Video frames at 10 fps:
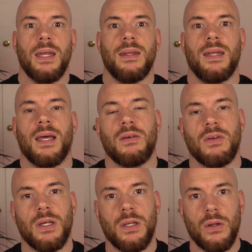then
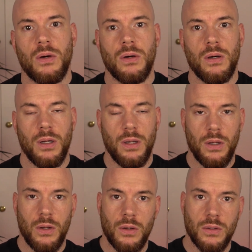having a
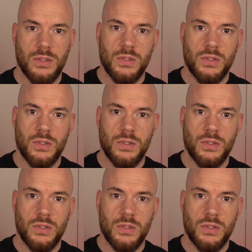long,